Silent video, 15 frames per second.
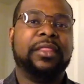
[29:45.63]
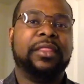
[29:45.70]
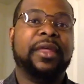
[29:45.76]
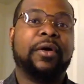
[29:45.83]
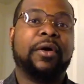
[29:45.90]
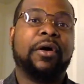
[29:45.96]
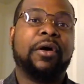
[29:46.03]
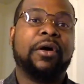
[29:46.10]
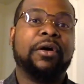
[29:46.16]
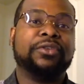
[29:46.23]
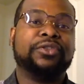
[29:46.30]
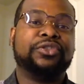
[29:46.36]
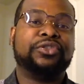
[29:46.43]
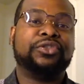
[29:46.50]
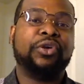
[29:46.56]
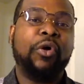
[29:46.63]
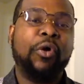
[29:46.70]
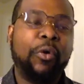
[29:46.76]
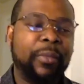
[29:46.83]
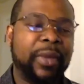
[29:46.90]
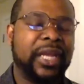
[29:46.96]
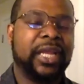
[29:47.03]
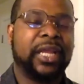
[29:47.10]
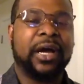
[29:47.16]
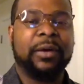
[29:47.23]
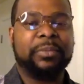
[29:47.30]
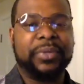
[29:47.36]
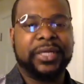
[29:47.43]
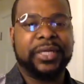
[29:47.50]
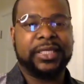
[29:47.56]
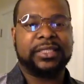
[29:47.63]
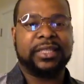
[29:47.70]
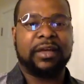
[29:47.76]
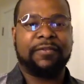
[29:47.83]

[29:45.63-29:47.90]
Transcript: there are so many companies